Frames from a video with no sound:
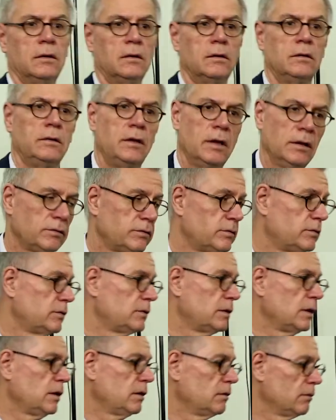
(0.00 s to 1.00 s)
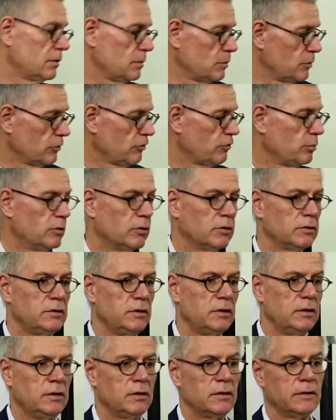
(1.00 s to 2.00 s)
Yes, thank you very much,
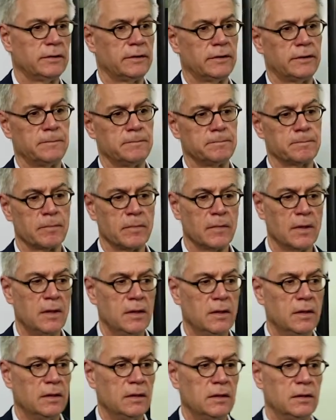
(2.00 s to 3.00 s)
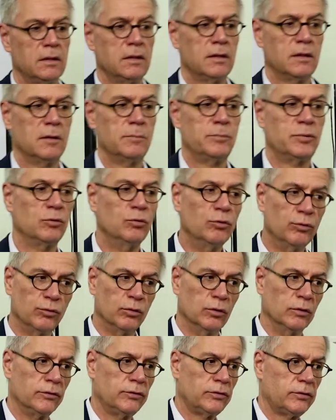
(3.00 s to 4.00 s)
Martin.
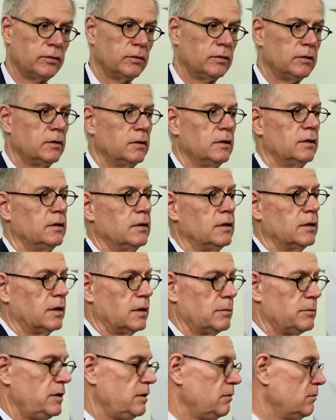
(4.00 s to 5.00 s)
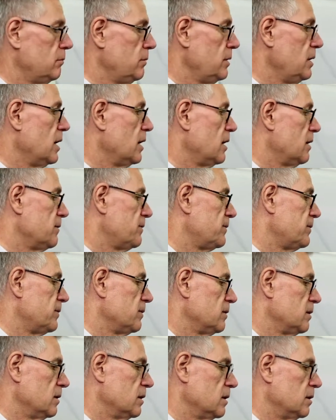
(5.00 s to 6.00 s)
Approvals. I mean, we have
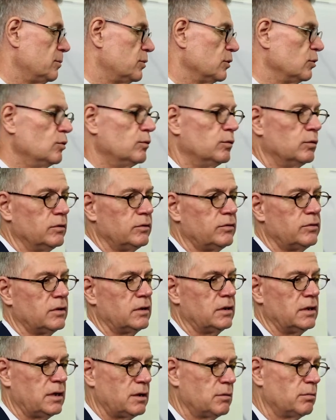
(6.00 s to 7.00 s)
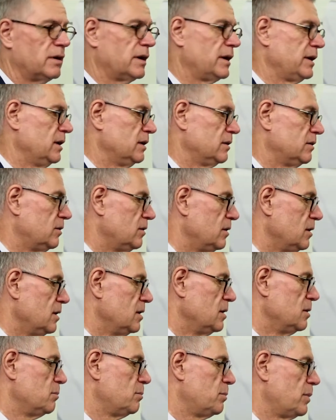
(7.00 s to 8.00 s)
approvals required
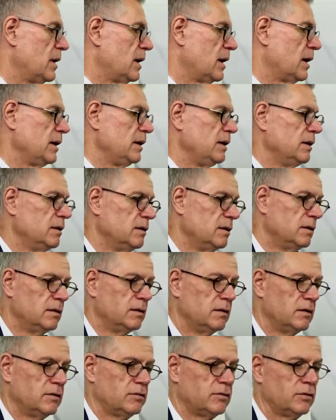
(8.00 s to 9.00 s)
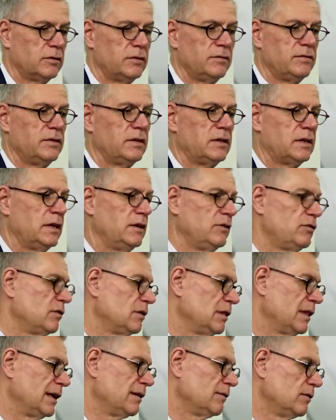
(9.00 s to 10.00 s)
by certification
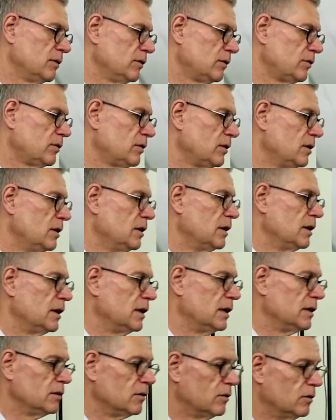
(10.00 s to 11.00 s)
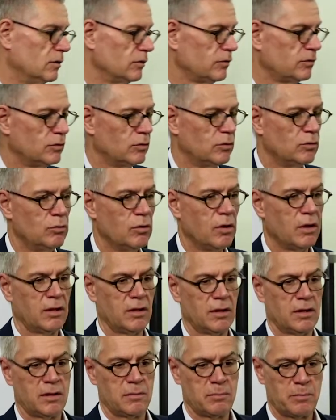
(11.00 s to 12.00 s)
levels and also
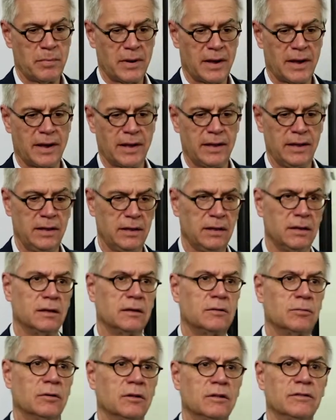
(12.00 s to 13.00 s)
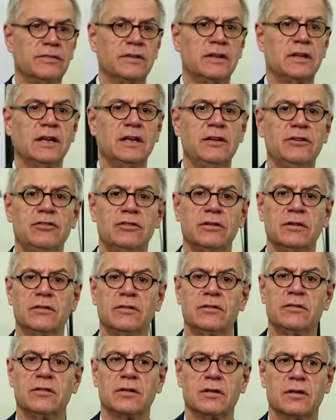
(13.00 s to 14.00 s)
by
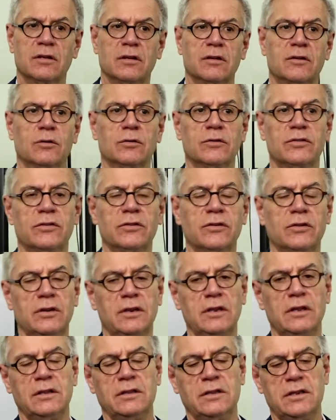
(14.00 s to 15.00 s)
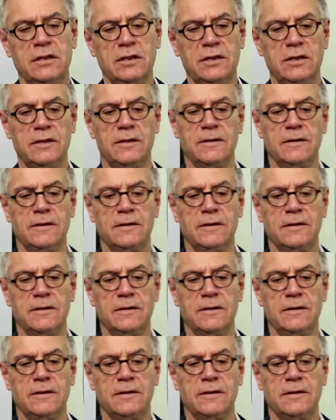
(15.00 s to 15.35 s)
qualifications concerning the